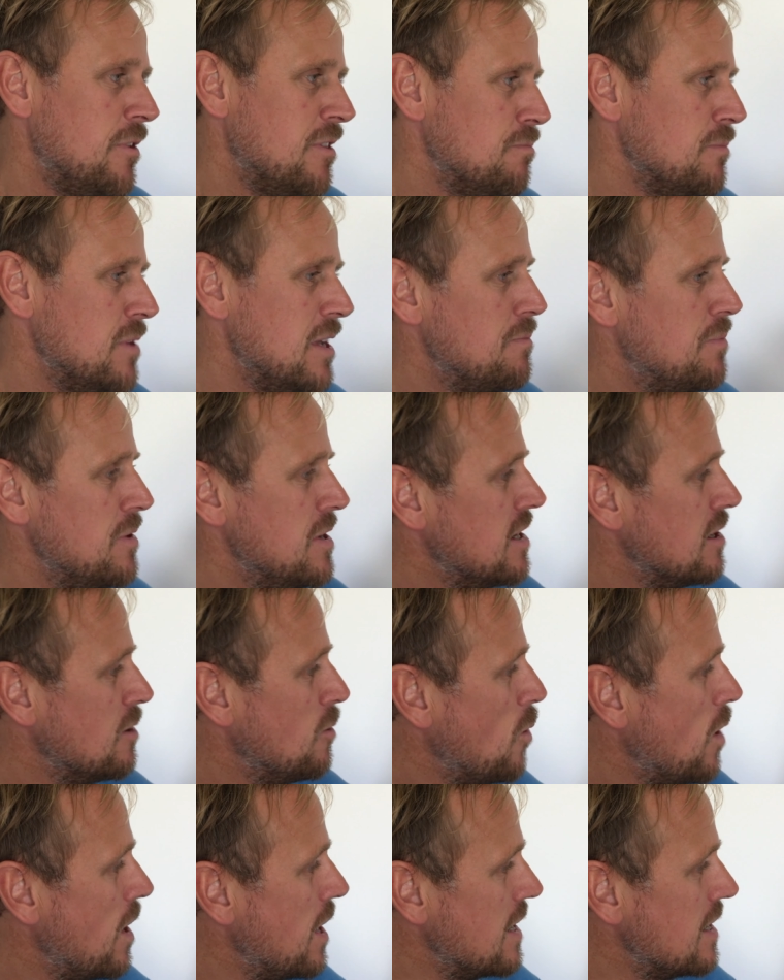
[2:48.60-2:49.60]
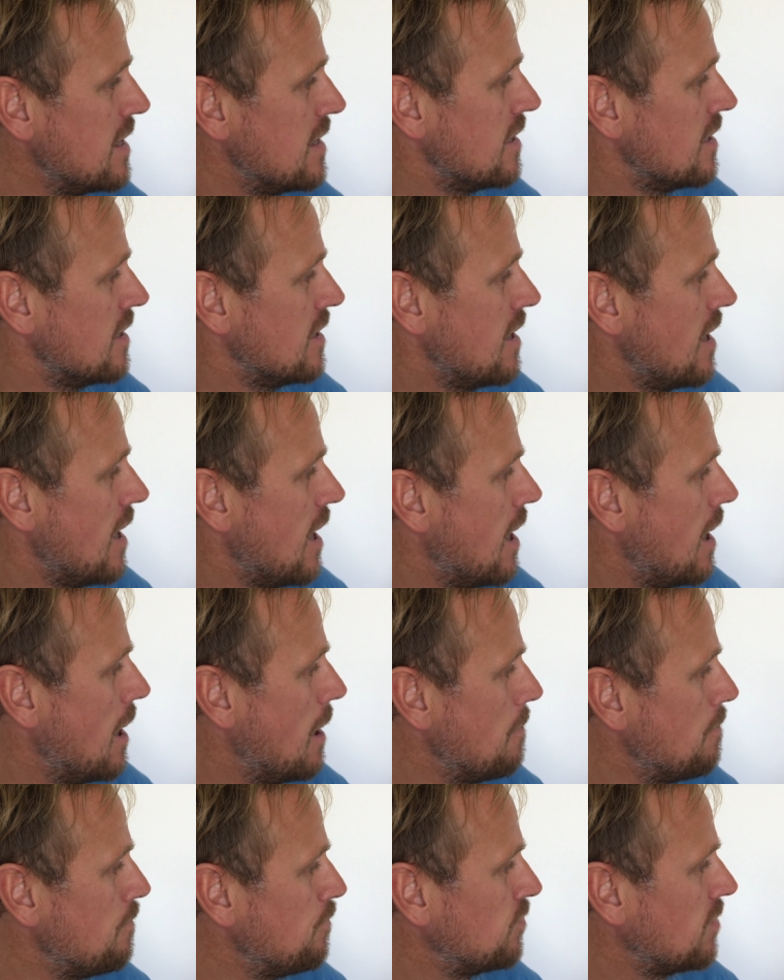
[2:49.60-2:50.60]
with me being away
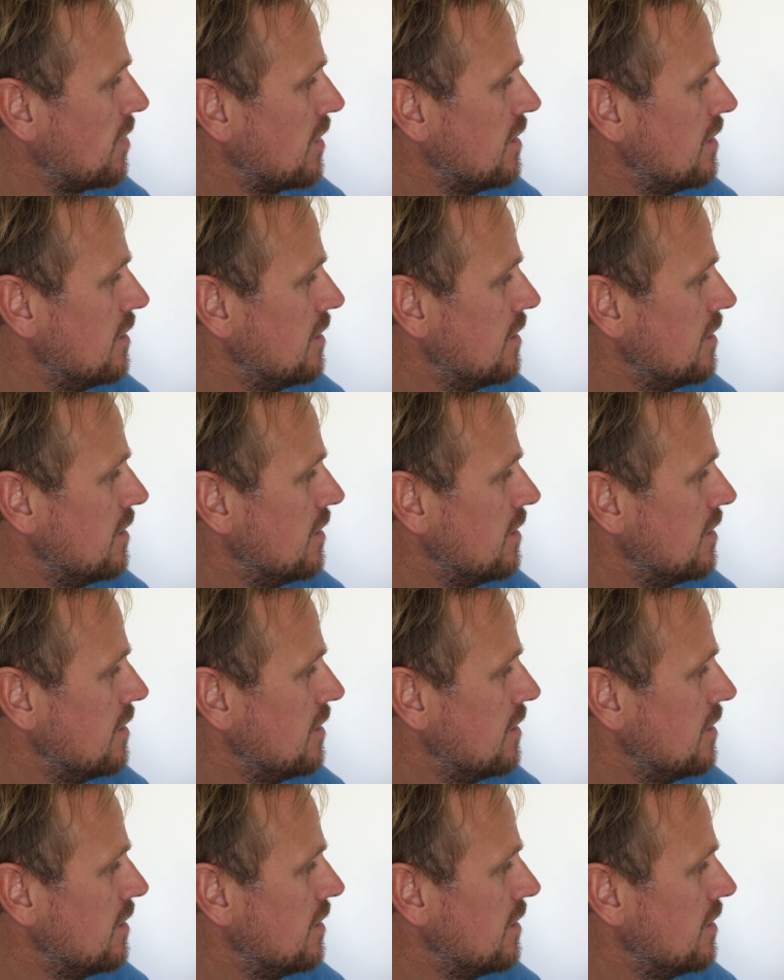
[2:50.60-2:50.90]
in